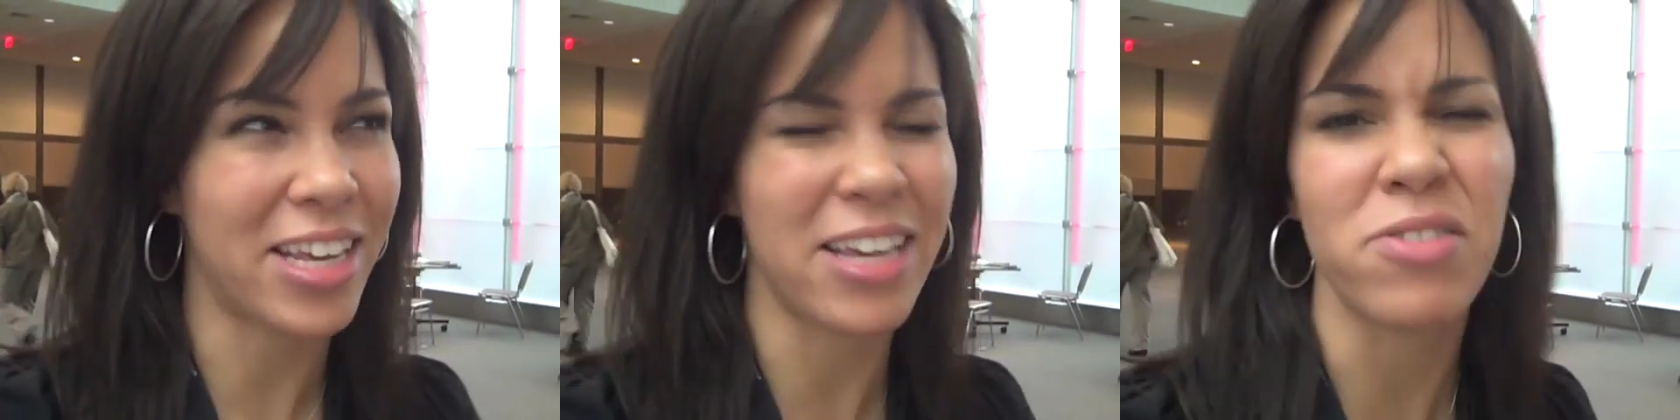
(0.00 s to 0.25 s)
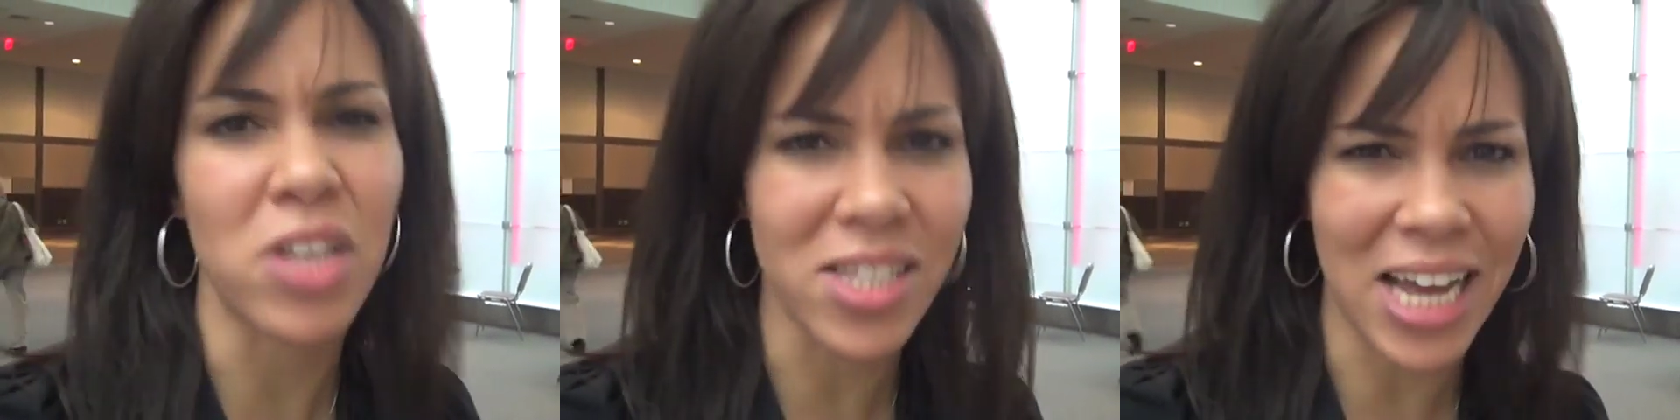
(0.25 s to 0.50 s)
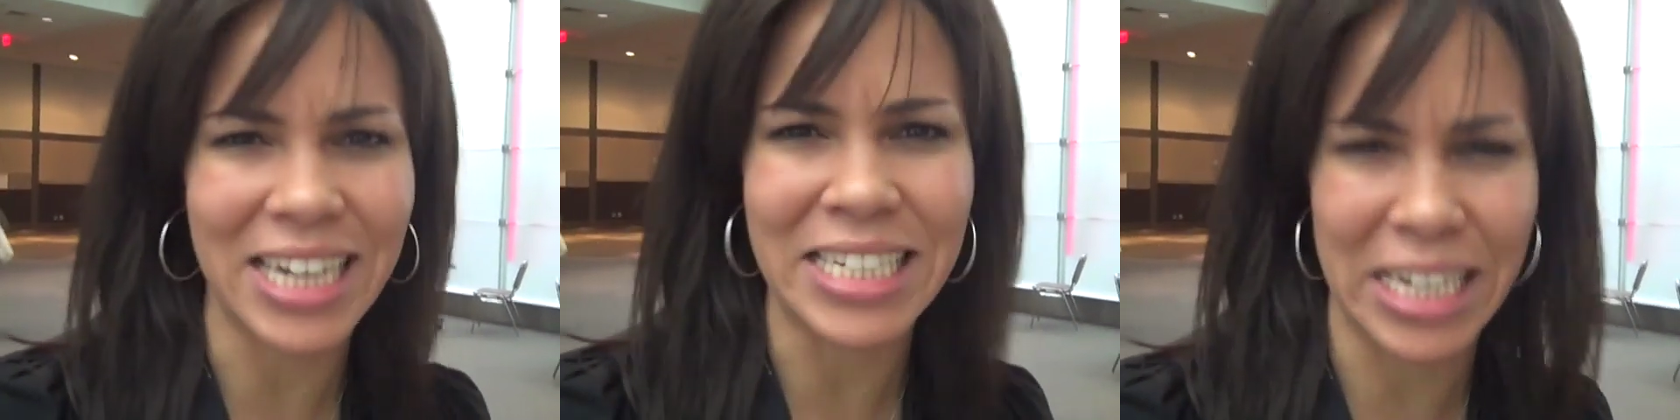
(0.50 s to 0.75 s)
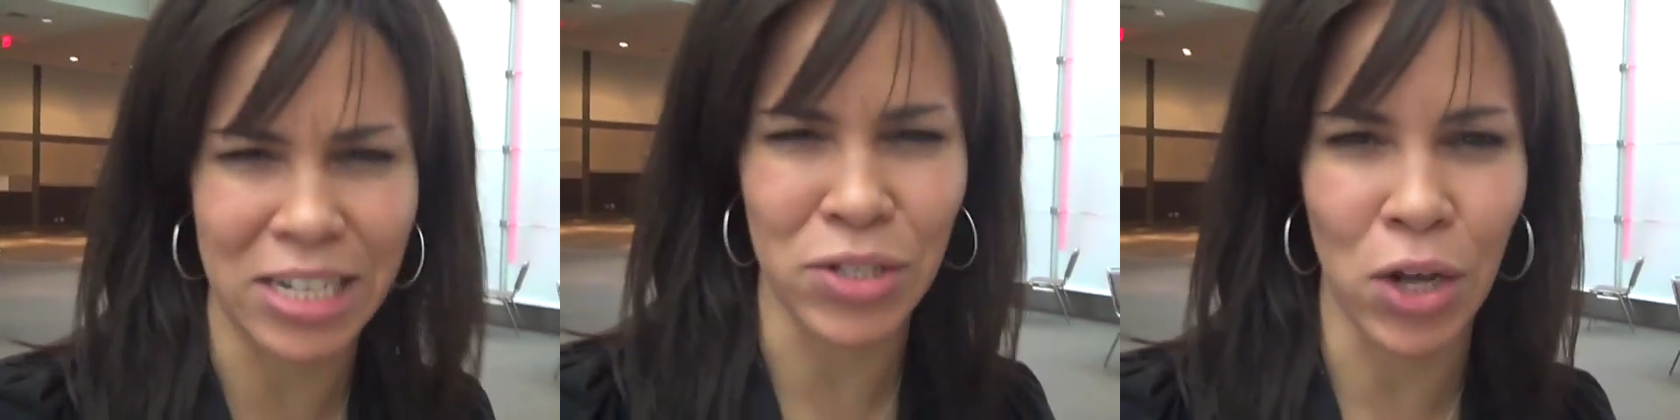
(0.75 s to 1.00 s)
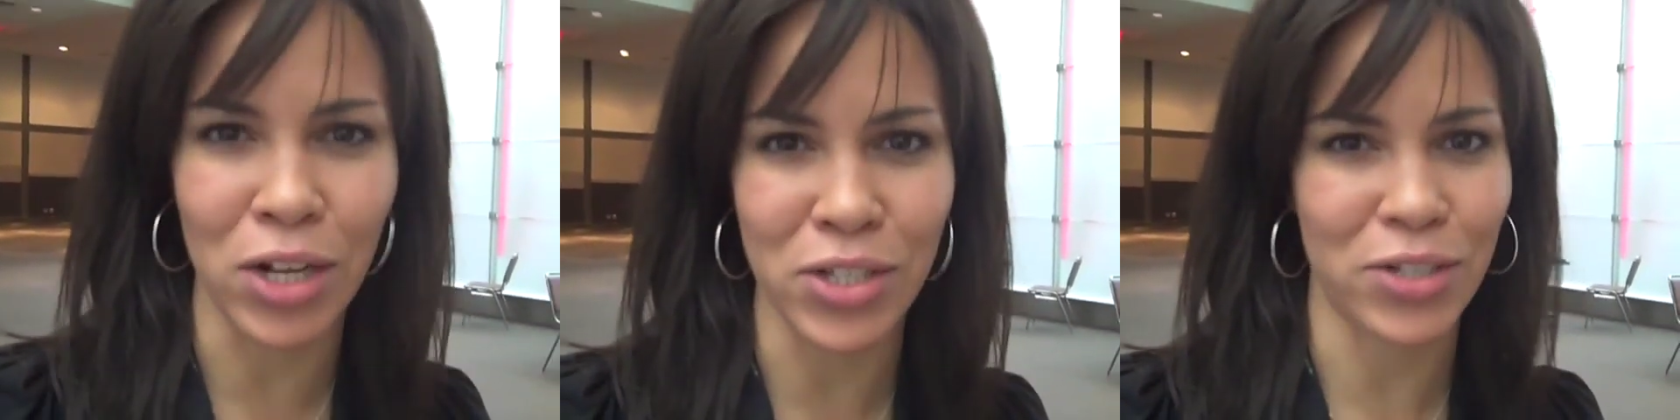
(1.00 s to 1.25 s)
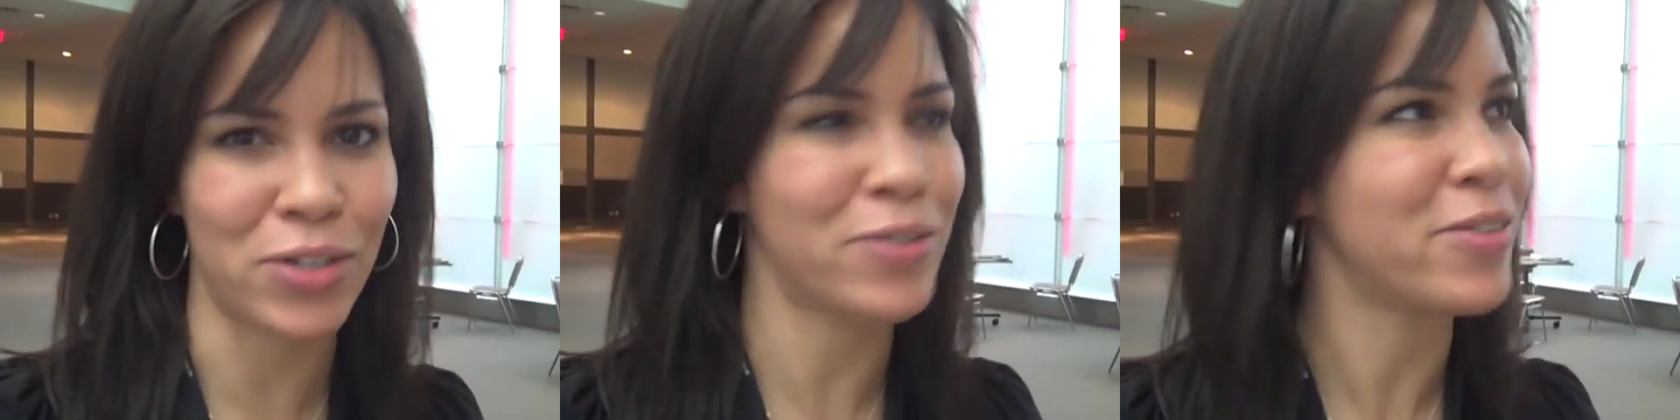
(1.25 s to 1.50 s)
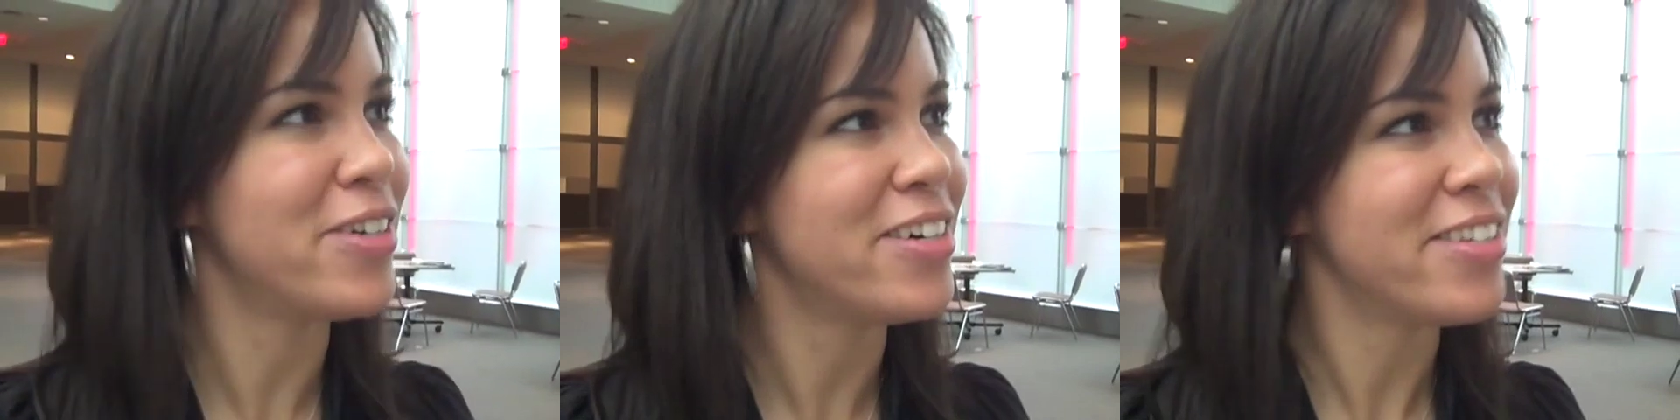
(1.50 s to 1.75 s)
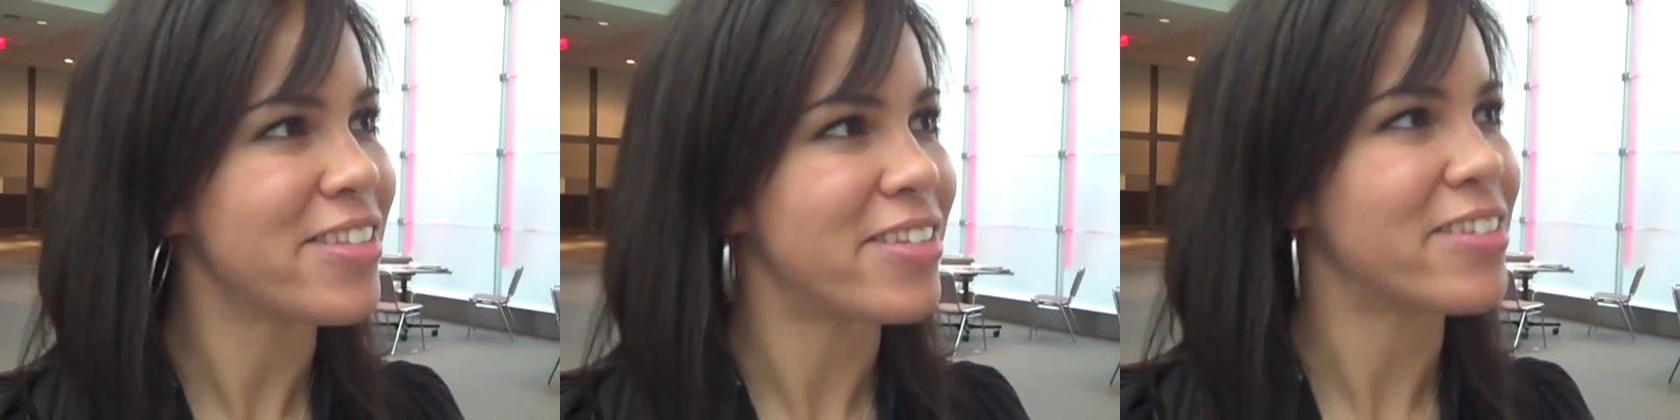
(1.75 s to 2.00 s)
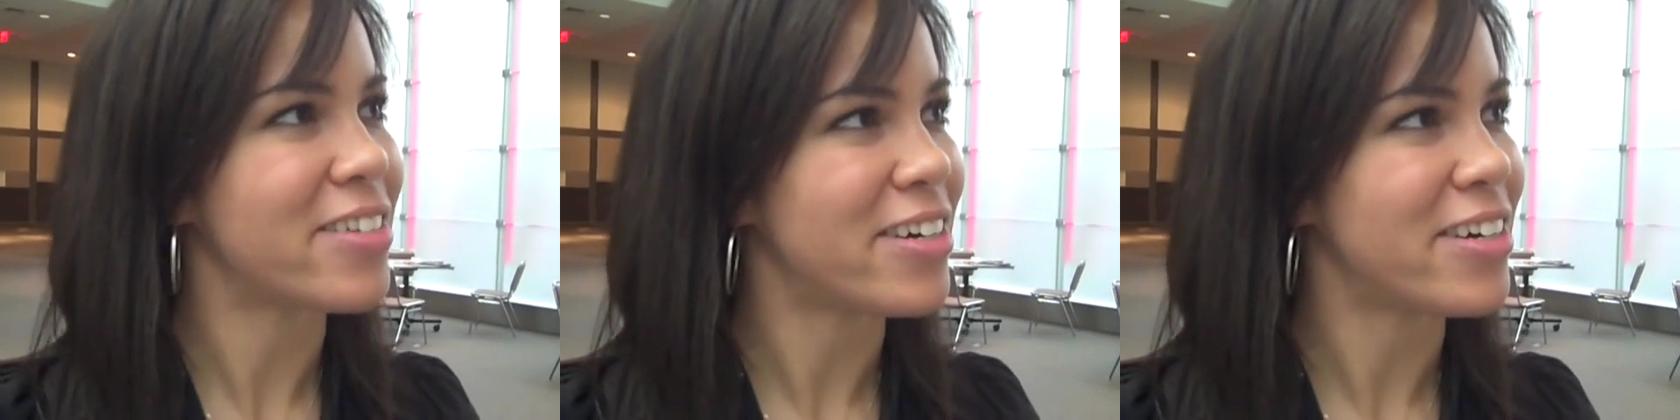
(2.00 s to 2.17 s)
gives us ideas also. so,